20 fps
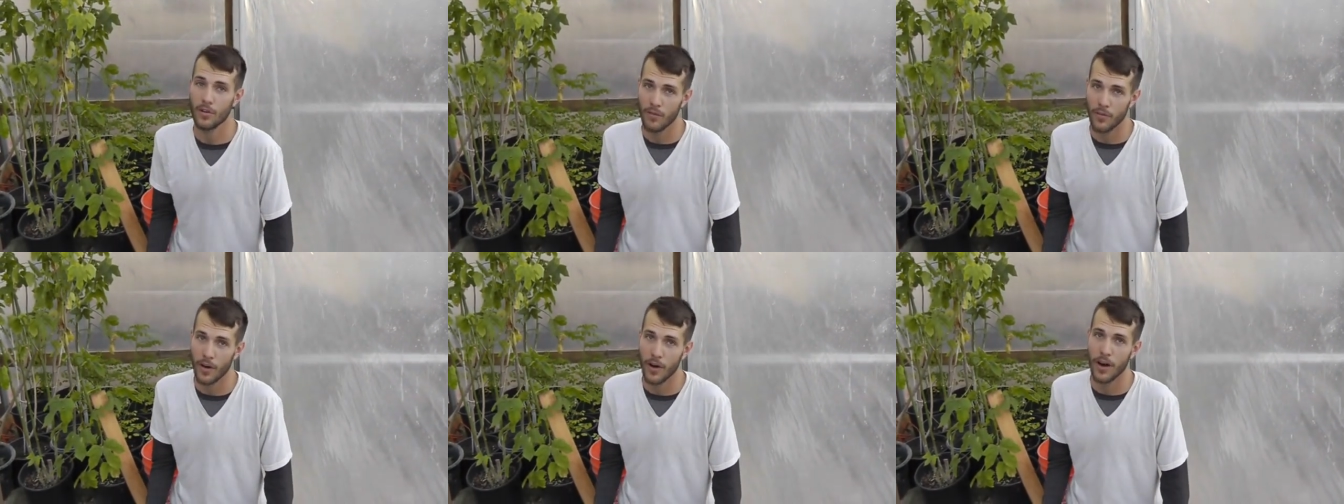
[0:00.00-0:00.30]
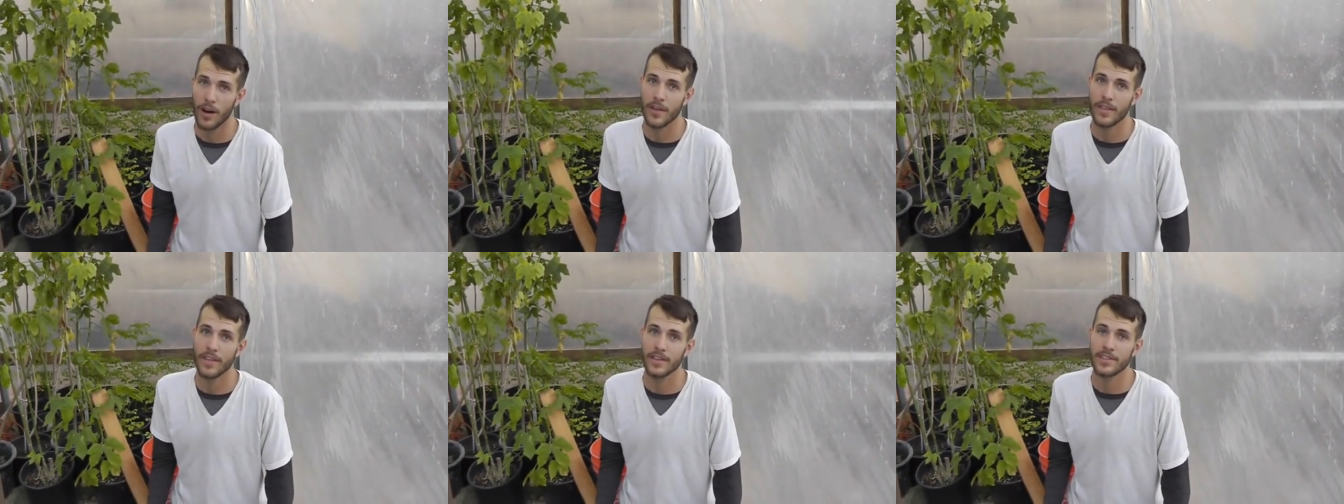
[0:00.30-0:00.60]

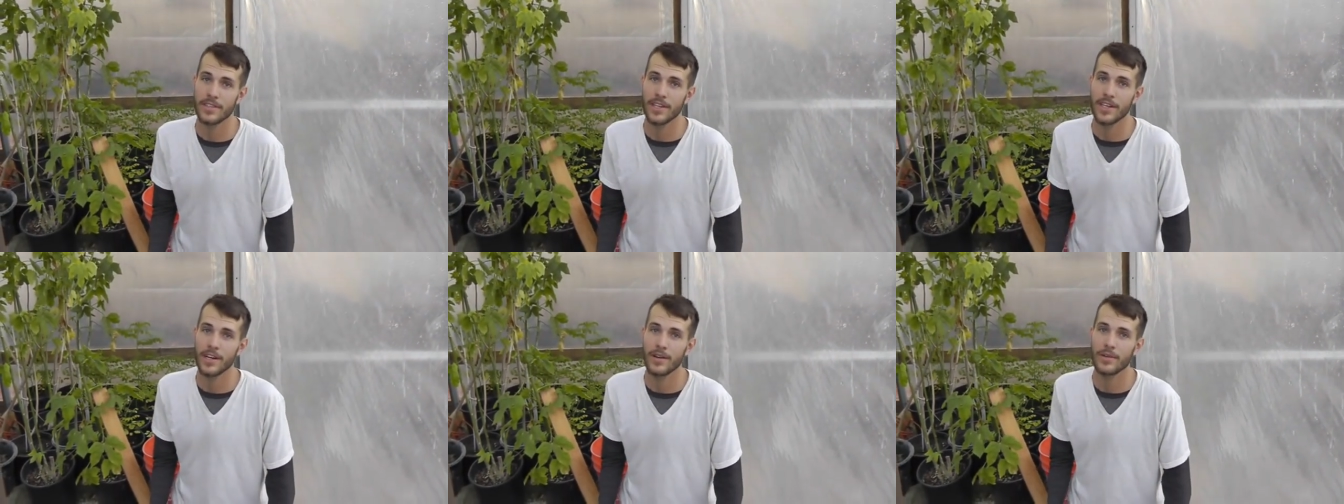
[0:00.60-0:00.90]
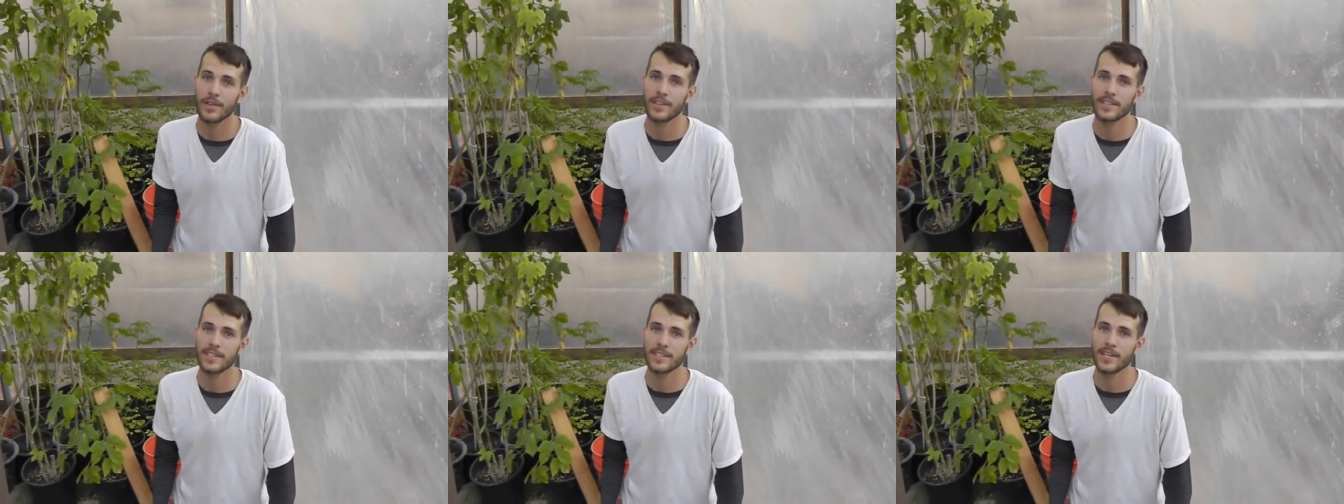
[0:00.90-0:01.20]
far this year
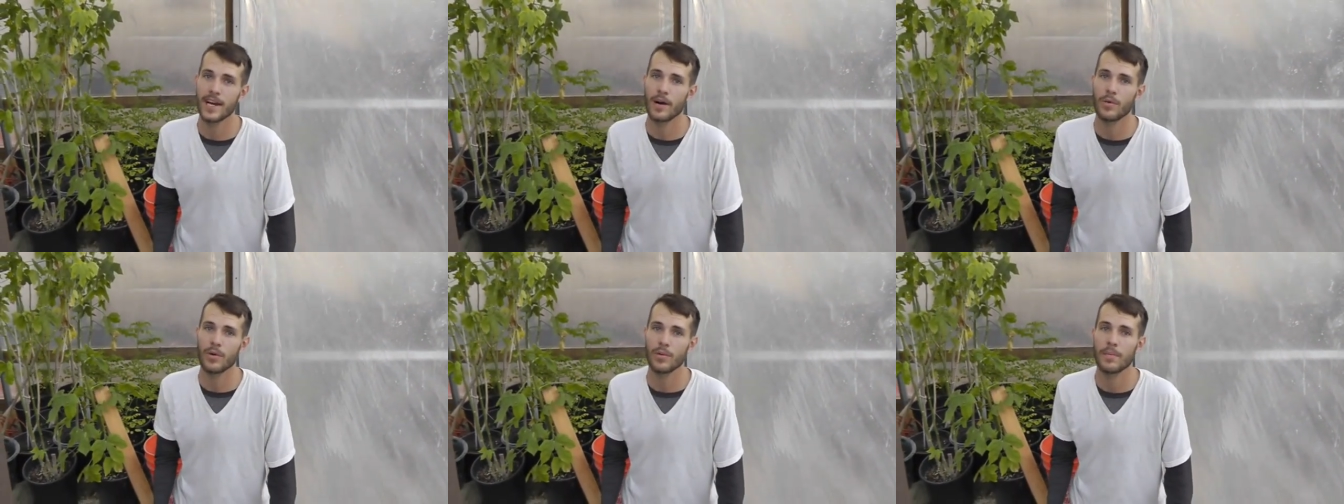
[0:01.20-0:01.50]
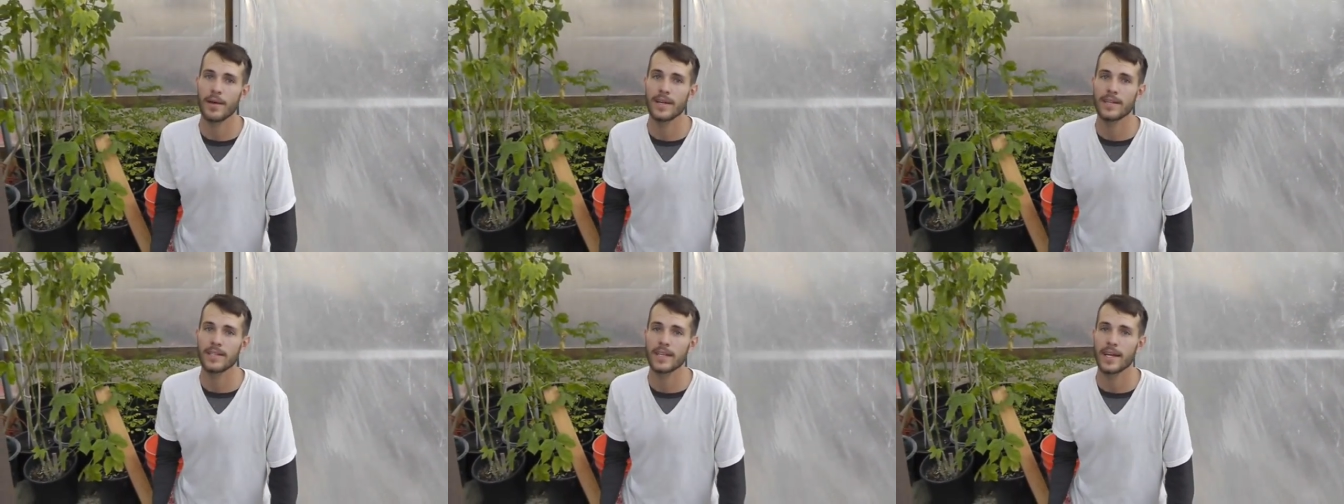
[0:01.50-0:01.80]
this is how we're
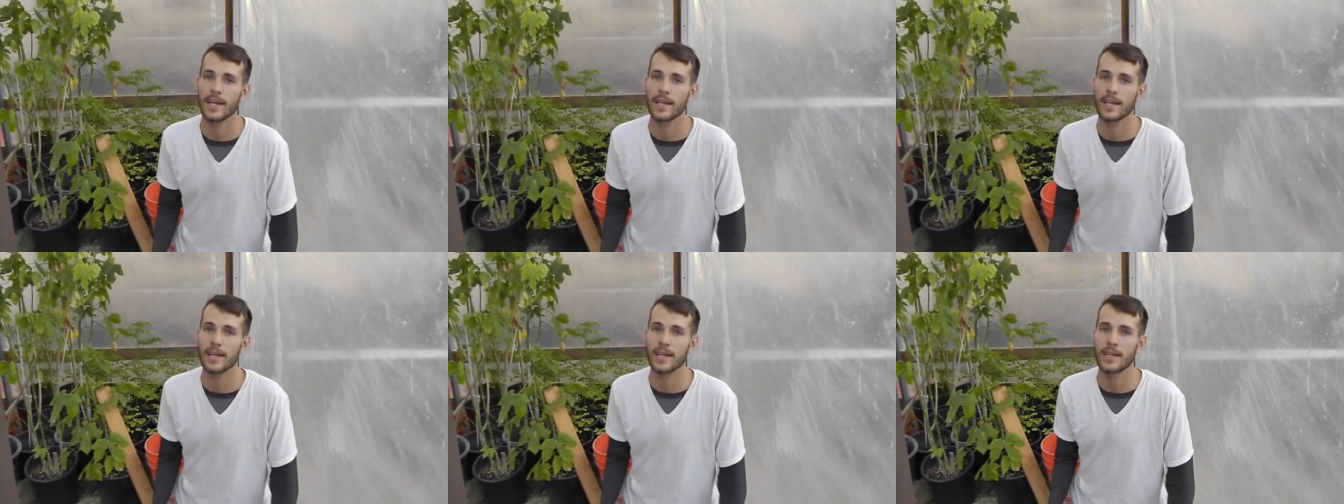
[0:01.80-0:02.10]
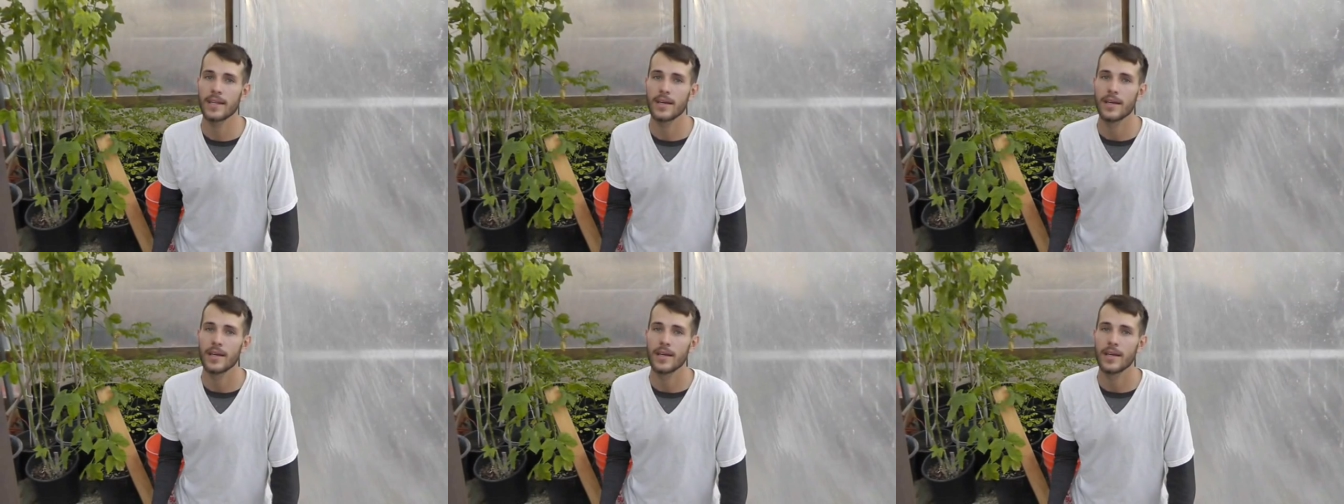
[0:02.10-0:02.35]
maintaining